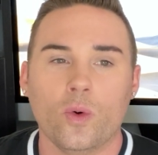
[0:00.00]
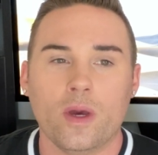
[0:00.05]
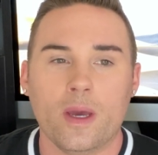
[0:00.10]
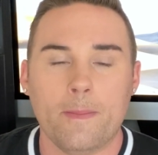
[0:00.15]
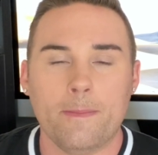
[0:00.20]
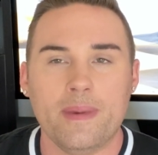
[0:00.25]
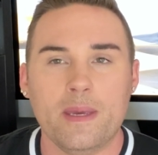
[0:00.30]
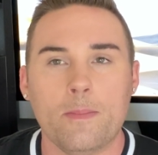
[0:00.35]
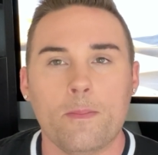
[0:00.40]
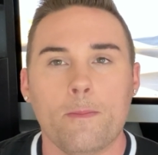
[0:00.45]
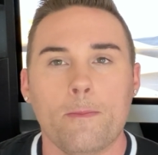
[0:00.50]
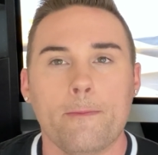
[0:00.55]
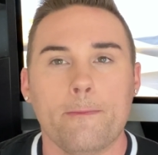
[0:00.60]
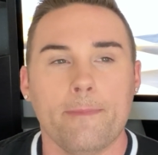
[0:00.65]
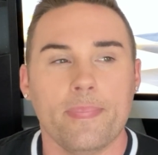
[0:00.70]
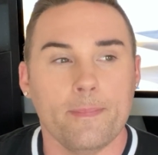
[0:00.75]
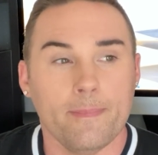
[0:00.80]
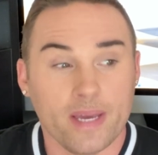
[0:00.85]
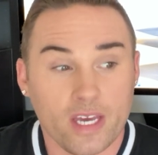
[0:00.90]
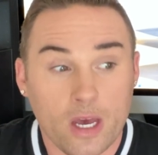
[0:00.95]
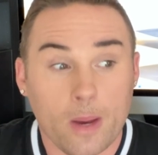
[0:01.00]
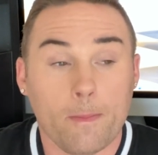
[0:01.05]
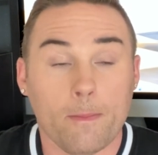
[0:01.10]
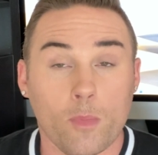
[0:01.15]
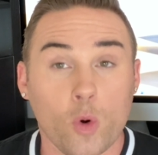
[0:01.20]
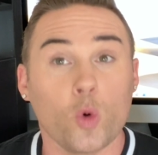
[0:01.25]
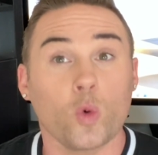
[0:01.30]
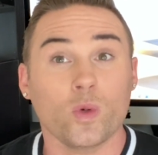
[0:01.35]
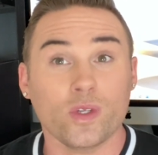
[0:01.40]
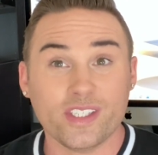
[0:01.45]
and become
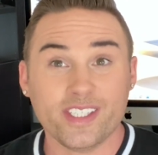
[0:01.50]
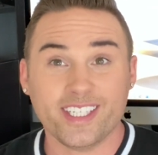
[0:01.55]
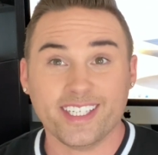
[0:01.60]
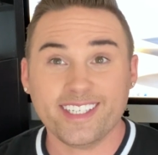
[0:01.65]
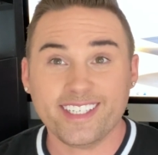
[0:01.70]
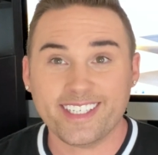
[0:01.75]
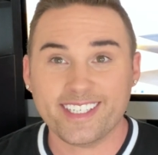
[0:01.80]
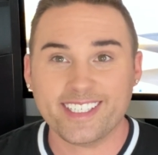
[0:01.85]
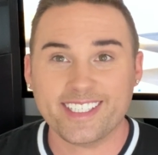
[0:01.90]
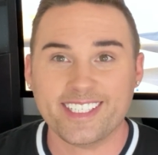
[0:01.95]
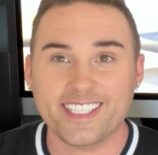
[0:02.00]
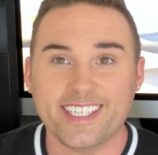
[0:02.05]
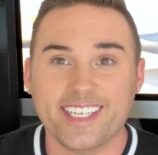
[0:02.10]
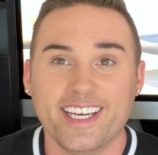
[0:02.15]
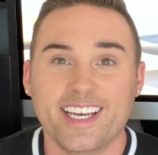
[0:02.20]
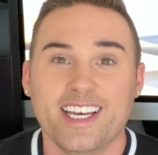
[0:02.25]
more resilient,